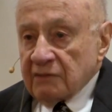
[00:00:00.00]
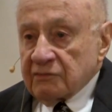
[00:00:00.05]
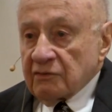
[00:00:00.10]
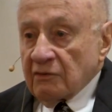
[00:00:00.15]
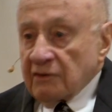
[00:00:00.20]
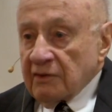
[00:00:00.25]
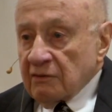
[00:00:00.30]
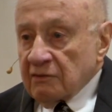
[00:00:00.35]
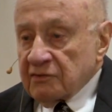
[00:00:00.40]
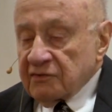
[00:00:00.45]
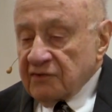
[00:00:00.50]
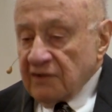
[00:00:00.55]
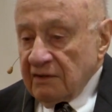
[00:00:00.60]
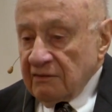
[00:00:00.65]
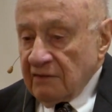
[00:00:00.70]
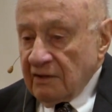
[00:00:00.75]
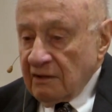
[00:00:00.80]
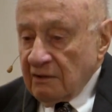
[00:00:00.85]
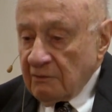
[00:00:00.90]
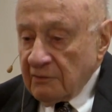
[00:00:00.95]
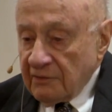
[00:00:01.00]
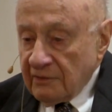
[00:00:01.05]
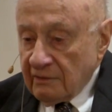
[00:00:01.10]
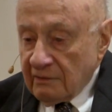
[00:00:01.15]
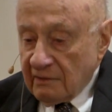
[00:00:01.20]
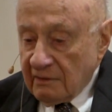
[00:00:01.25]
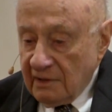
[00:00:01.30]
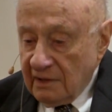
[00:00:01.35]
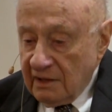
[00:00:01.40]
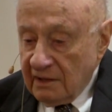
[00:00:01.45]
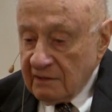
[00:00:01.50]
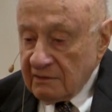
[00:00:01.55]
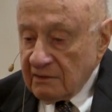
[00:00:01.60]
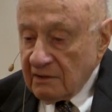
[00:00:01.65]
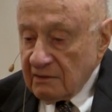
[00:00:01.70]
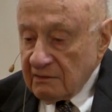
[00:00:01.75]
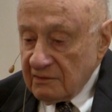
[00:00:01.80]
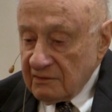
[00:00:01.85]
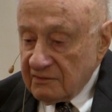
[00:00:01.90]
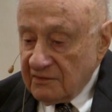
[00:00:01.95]
So they're sitting there with their
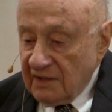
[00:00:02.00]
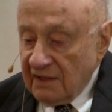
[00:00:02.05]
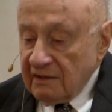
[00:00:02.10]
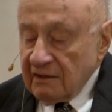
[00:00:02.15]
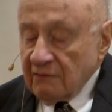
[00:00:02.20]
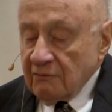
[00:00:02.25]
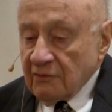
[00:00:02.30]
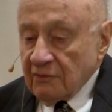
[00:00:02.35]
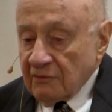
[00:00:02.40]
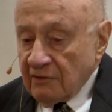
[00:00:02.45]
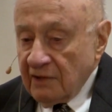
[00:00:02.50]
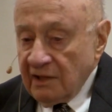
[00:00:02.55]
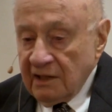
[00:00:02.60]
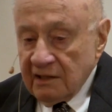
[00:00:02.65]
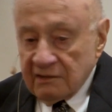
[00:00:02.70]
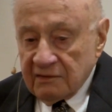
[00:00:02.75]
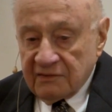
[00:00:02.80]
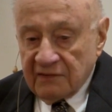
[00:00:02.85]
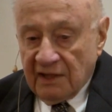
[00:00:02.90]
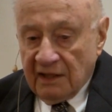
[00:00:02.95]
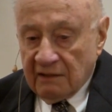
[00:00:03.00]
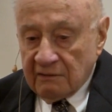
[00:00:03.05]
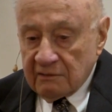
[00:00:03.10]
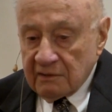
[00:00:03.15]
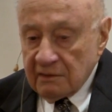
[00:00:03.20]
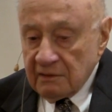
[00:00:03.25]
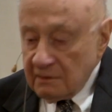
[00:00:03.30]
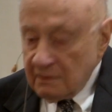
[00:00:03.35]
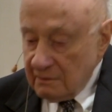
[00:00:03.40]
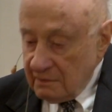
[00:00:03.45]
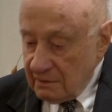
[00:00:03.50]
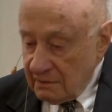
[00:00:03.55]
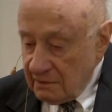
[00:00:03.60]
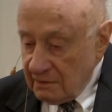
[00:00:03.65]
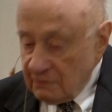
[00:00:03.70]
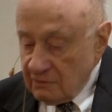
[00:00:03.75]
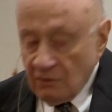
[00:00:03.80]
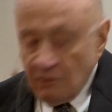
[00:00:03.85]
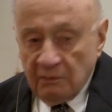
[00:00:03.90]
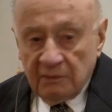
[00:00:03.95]
hand, standing with their hands out
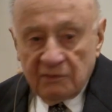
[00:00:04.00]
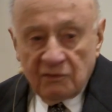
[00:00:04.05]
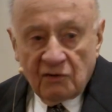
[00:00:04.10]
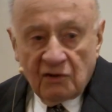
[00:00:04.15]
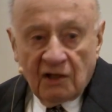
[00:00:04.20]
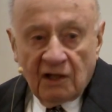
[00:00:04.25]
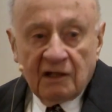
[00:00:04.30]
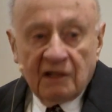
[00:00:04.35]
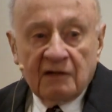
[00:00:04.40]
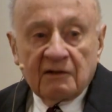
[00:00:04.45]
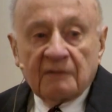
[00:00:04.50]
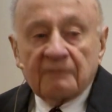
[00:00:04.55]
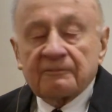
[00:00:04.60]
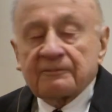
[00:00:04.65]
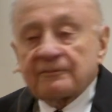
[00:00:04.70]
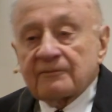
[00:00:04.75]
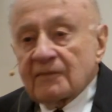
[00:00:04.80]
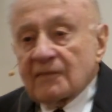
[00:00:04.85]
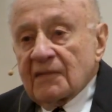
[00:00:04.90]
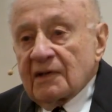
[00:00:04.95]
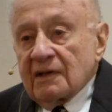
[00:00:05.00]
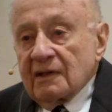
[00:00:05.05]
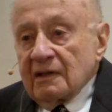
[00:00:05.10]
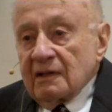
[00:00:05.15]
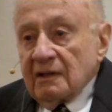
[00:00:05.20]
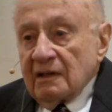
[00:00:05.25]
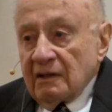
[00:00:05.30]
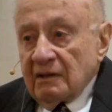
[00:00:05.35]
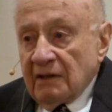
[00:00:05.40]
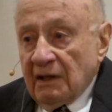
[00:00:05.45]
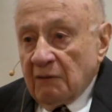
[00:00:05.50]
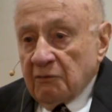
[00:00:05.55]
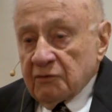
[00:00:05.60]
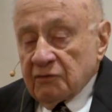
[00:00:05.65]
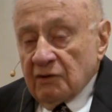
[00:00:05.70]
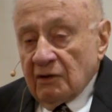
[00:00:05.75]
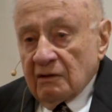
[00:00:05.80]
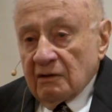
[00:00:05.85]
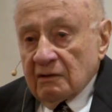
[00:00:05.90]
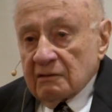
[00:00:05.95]
and no one's shaking them. And that
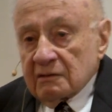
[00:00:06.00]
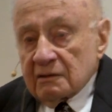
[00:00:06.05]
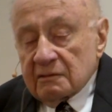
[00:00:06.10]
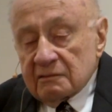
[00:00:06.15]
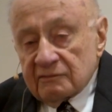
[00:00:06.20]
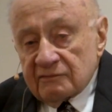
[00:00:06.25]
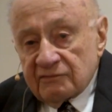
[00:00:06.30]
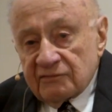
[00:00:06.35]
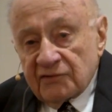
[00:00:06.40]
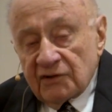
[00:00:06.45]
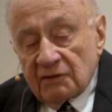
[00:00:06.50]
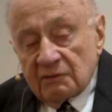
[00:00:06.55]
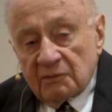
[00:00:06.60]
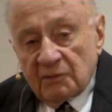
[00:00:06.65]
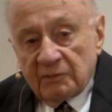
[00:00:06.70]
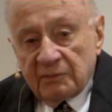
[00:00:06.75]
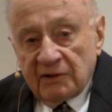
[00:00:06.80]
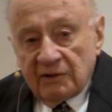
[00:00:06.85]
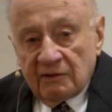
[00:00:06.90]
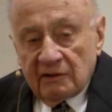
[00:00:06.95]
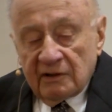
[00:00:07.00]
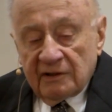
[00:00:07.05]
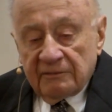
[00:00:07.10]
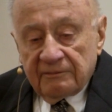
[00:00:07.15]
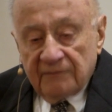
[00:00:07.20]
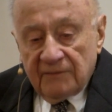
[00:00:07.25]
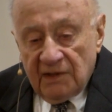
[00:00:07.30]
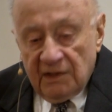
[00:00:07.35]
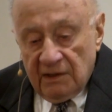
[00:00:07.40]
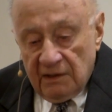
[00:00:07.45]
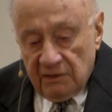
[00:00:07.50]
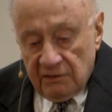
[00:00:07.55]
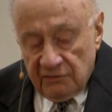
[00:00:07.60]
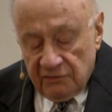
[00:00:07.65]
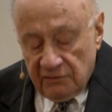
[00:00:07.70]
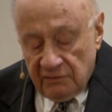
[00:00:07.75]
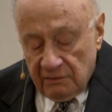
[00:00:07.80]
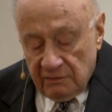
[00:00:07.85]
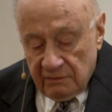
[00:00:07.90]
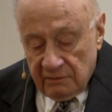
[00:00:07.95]
was all on film apparently.
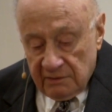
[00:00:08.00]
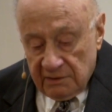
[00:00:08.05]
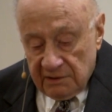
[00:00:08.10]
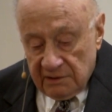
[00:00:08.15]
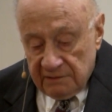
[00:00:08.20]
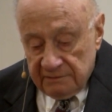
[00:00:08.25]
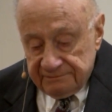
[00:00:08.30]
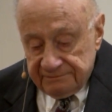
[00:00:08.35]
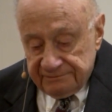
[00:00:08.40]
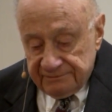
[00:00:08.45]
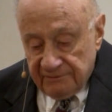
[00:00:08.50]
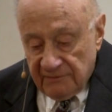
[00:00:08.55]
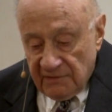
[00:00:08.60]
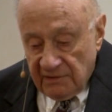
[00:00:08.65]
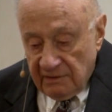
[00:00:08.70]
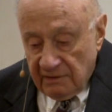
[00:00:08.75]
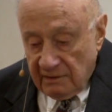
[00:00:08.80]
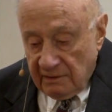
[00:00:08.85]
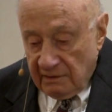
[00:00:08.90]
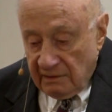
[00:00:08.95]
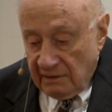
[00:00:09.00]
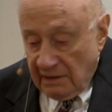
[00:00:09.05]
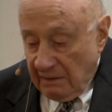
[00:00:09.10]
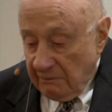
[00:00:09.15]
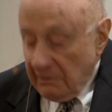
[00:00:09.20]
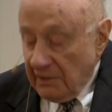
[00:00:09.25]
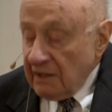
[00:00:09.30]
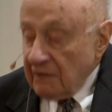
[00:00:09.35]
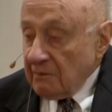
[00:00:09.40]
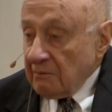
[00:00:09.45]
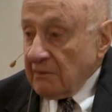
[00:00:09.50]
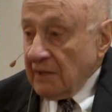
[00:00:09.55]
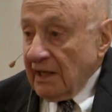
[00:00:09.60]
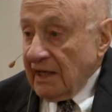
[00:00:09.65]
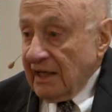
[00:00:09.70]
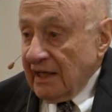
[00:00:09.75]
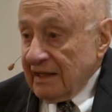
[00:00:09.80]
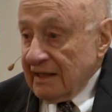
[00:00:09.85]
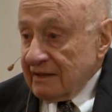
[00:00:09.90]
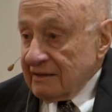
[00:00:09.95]
So um, that made him
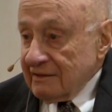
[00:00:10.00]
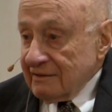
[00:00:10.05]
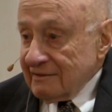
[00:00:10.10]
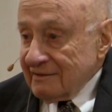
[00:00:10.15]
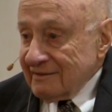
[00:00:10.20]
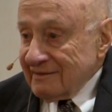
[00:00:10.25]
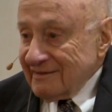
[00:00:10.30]
mad.